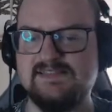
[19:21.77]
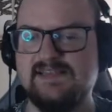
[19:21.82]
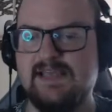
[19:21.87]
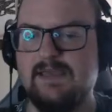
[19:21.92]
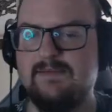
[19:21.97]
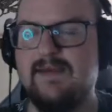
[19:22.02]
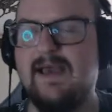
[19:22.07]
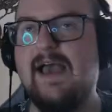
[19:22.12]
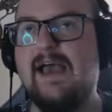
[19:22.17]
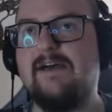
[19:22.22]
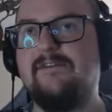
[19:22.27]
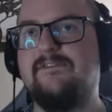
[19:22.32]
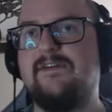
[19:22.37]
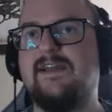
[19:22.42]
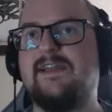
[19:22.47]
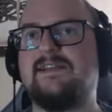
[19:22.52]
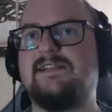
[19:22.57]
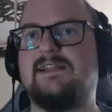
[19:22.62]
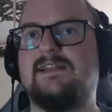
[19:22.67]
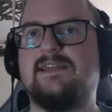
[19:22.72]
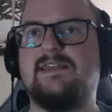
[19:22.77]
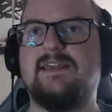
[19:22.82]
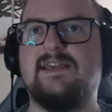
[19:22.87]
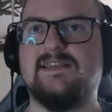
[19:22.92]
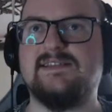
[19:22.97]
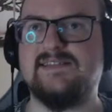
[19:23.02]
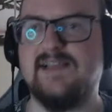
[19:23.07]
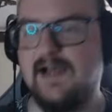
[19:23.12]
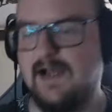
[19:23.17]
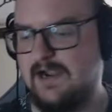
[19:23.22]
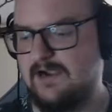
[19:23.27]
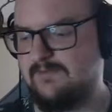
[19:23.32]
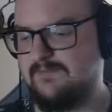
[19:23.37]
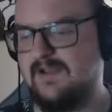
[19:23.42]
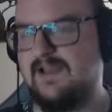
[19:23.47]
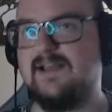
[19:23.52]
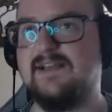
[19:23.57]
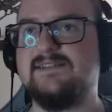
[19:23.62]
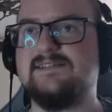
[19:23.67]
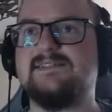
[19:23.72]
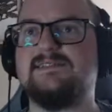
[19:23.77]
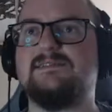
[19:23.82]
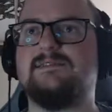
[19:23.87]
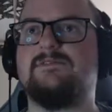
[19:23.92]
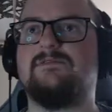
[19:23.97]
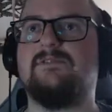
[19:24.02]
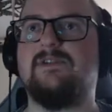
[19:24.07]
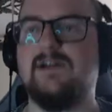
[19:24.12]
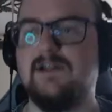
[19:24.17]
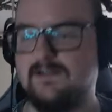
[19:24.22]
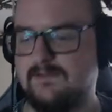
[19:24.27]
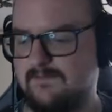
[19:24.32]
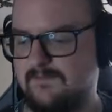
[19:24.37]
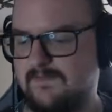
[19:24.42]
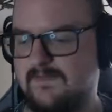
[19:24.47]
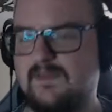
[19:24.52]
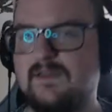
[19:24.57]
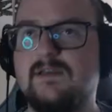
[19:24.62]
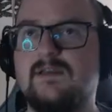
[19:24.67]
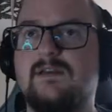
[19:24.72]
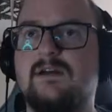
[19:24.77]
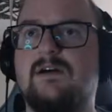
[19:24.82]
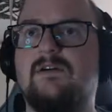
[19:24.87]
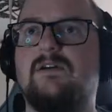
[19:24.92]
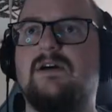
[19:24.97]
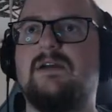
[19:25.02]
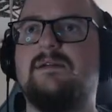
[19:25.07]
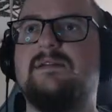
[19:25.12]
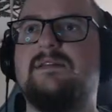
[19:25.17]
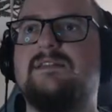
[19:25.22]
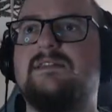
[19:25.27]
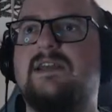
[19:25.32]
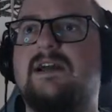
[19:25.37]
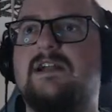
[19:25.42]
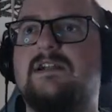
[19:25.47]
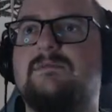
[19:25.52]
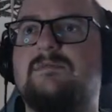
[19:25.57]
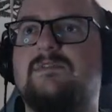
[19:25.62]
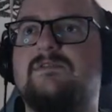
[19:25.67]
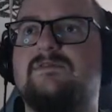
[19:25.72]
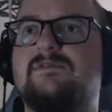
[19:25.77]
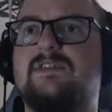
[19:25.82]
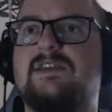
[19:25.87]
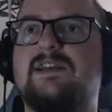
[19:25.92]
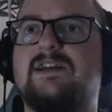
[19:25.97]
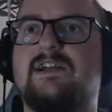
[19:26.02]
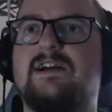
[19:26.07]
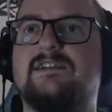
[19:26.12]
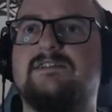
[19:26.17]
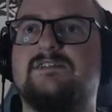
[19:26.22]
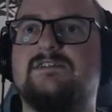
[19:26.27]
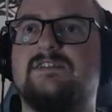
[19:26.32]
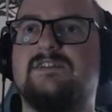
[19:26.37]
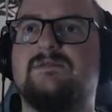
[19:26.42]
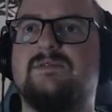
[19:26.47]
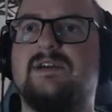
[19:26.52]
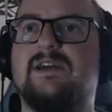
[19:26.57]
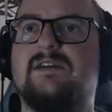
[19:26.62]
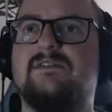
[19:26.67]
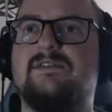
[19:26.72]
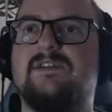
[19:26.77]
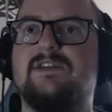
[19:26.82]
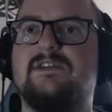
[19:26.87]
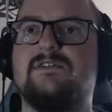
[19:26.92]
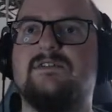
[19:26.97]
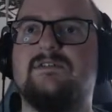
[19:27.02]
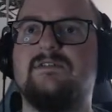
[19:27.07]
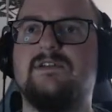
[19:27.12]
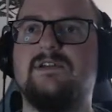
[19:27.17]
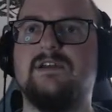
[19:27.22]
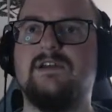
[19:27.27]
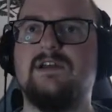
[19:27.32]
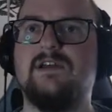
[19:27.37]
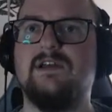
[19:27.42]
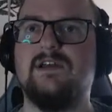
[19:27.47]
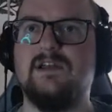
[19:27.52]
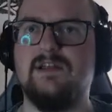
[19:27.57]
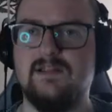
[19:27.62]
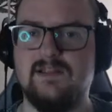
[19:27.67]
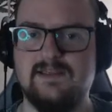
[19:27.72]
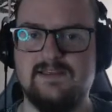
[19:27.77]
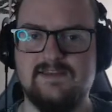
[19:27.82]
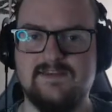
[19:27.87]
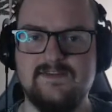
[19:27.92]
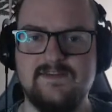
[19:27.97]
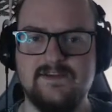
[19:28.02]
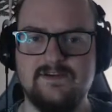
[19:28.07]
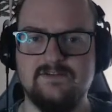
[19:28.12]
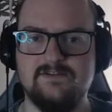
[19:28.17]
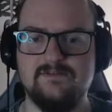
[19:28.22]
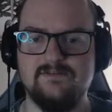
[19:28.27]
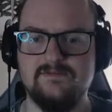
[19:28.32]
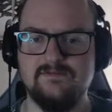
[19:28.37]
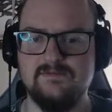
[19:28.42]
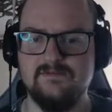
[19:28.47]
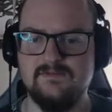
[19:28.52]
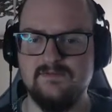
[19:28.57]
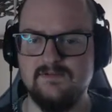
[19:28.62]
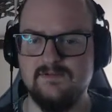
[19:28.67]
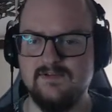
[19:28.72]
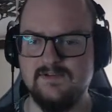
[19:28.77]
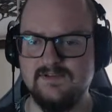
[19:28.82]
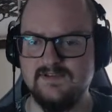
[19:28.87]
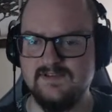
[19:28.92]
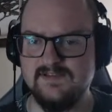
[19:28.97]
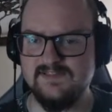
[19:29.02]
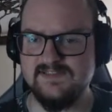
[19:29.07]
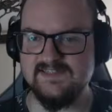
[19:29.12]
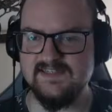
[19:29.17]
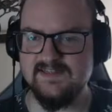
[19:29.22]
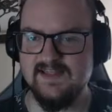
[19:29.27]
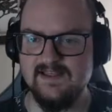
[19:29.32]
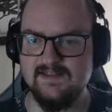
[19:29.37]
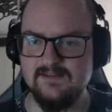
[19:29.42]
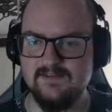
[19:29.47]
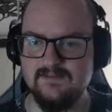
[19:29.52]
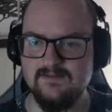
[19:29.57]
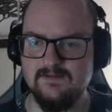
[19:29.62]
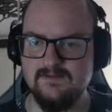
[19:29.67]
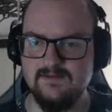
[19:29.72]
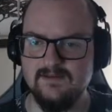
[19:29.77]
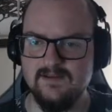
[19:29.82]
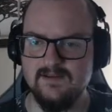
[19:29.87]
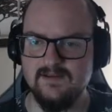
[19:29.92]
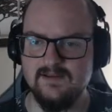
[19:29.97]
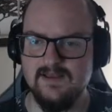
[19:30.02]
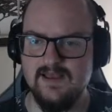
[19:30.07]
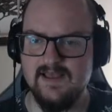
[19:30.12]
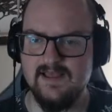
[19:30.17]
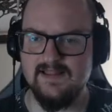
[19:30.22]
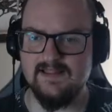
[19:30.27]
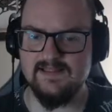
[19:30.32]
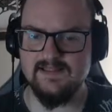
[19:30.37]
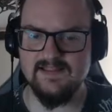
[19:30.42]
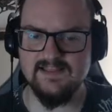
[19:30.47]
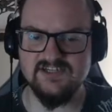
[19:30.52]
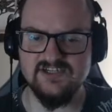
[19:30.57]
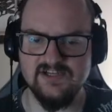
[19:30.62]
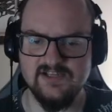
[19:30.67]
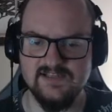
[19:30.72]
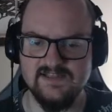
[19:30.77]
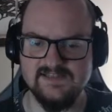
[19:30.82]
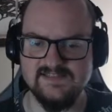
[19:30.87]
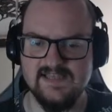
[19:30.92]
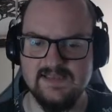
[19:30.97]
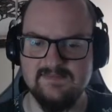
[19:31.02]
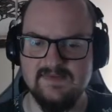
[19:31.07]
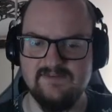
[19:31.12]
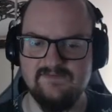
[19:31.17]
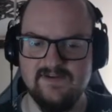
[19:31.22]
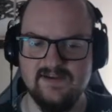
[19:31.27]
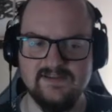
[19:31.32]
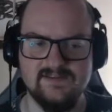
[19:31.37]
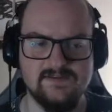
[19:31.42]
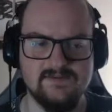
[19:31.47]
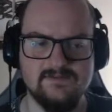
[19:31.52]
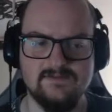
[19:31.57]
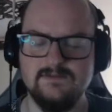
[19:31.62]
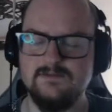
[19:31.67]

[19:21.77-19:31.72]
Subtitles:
the same effect like his arm has, right? I mean, the arm of the character that we have here, like here. See that? Literally the same effect.